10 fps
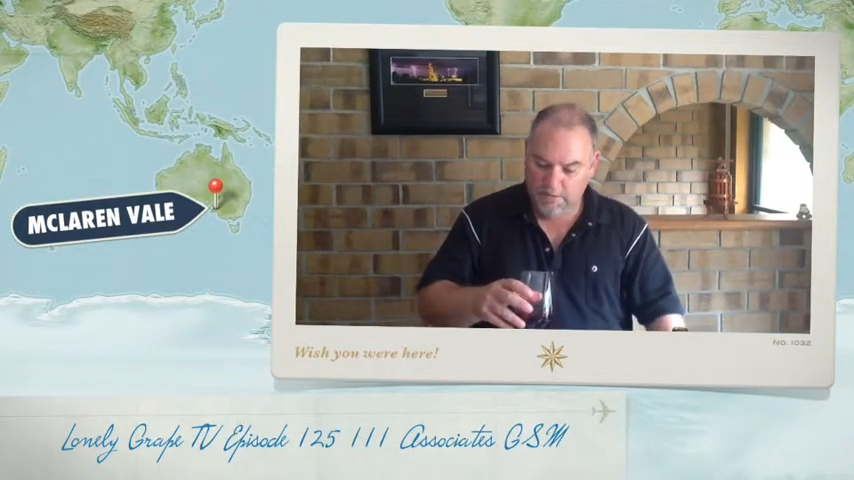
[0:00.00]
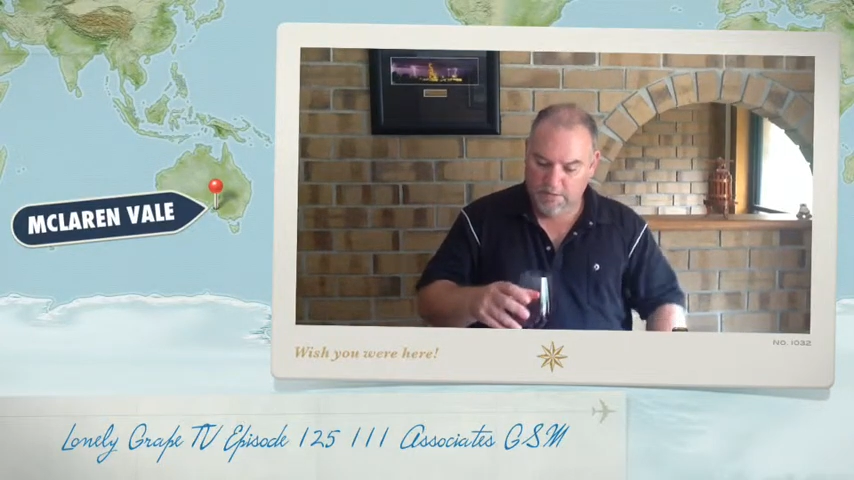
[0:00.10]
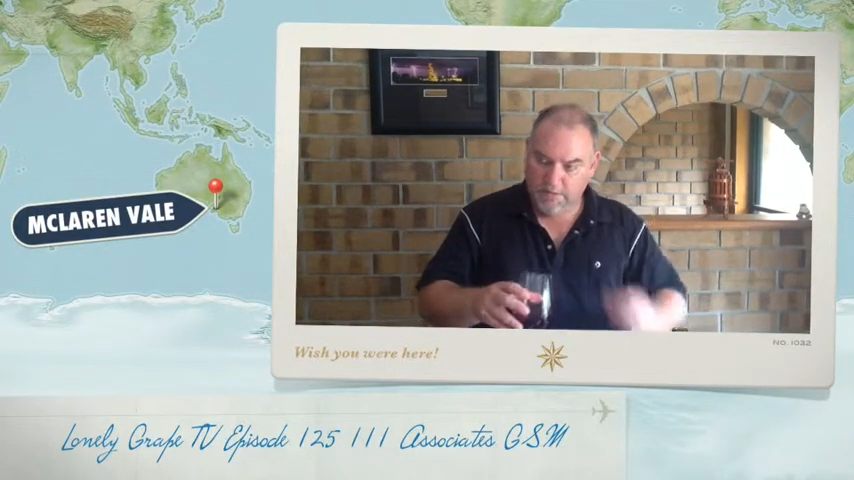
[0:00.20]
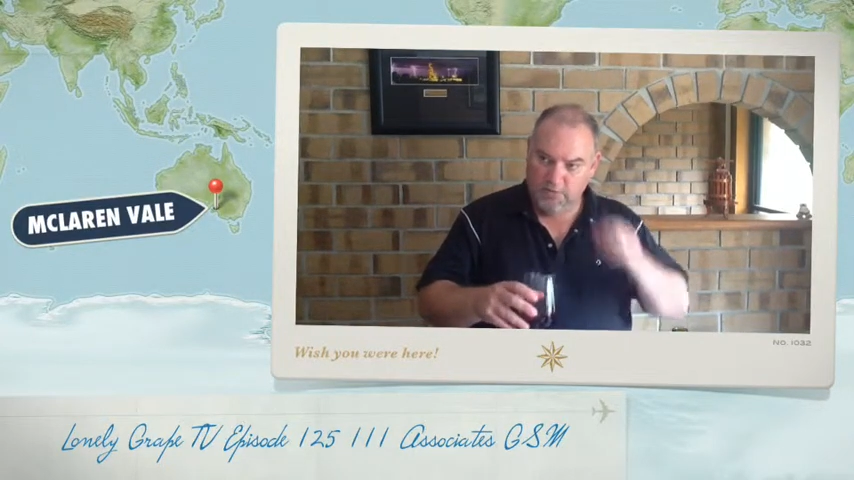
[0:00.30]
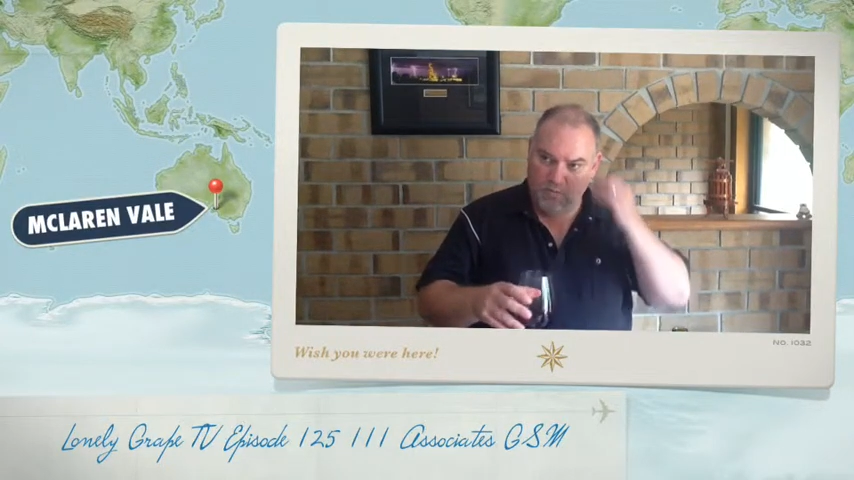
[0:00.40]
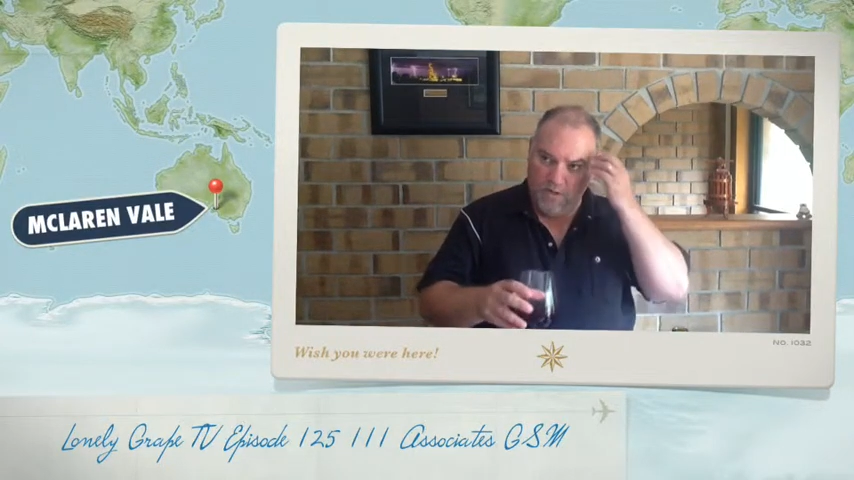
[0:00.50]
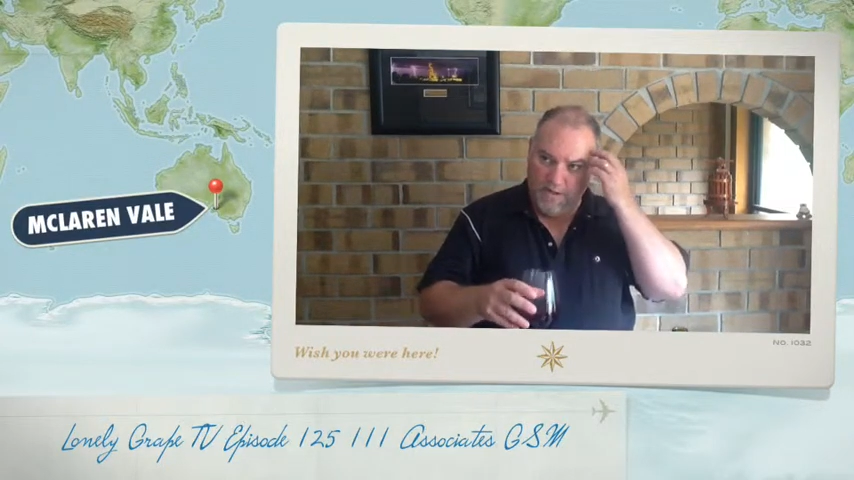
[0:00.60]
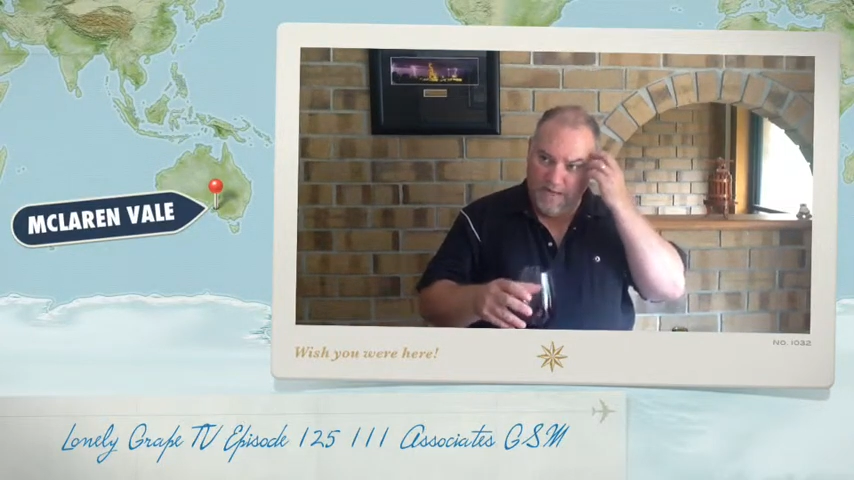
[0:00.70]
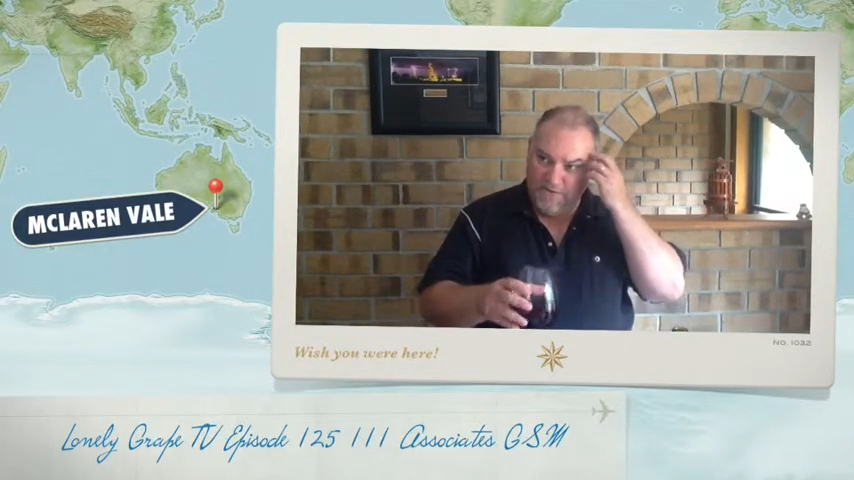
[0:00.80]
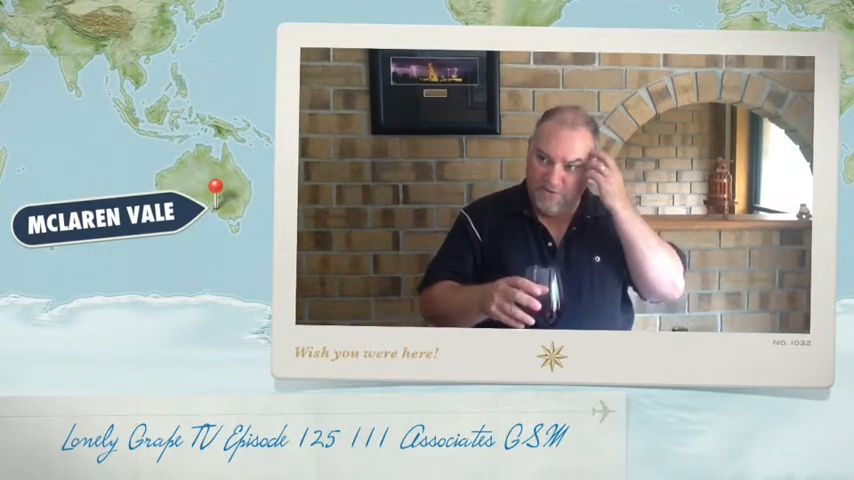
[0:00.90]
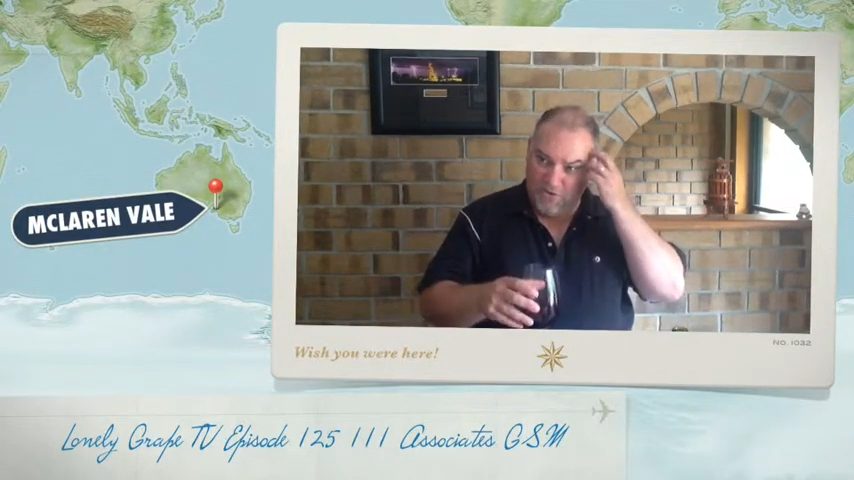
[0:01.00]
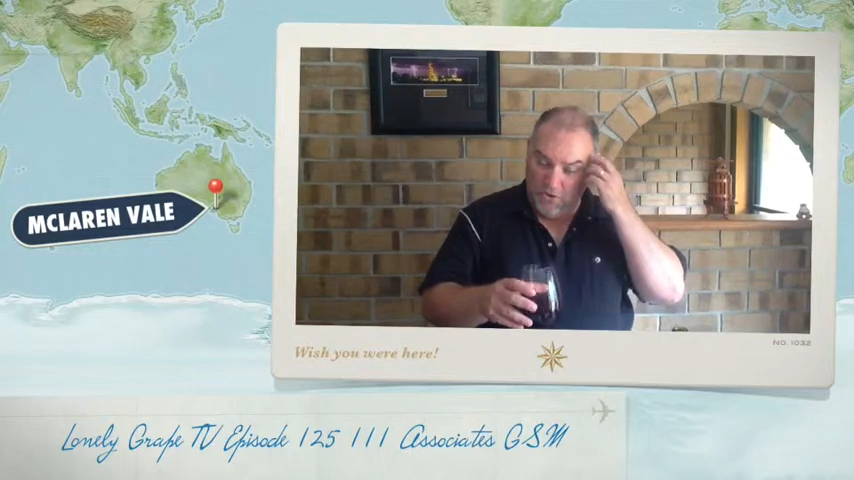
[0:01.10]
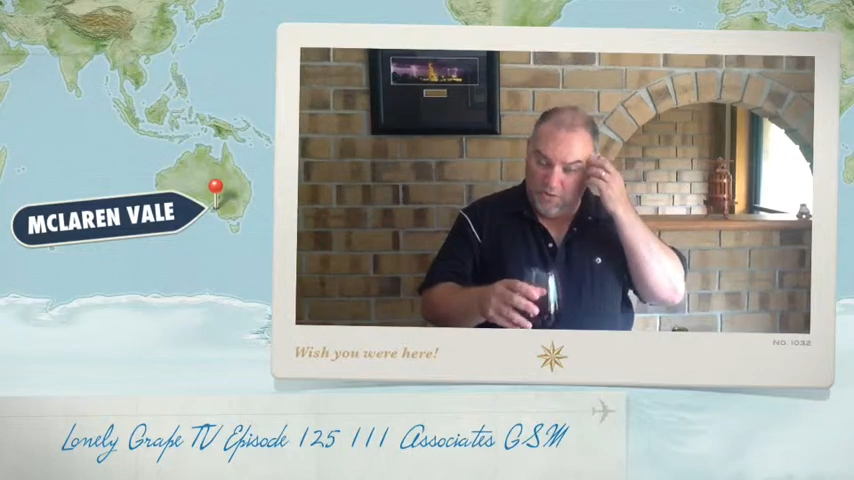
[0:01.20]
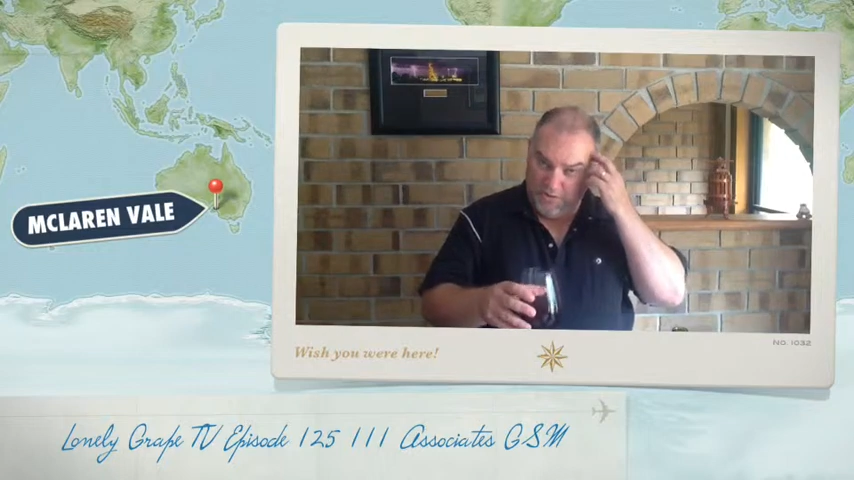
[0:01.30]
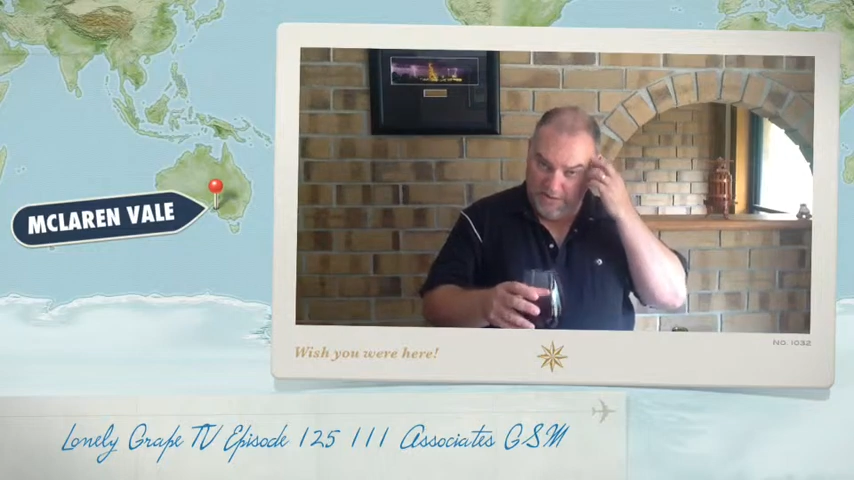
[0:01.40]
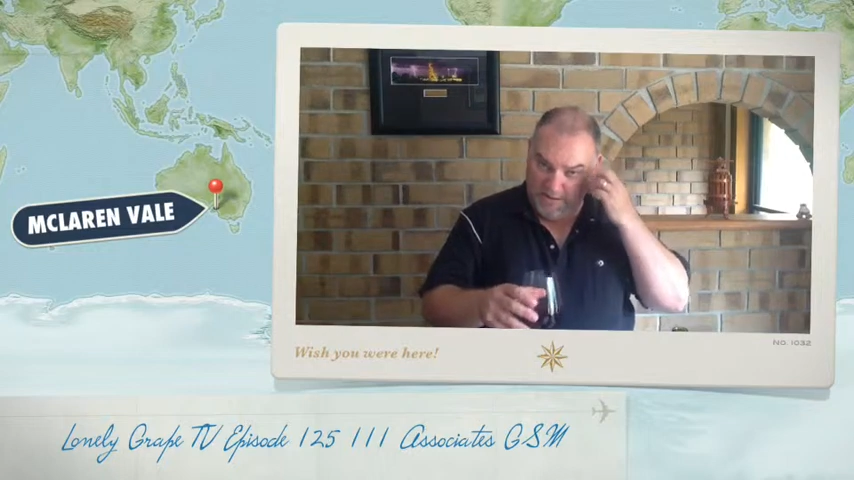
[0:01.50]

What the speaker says: This wine has certainly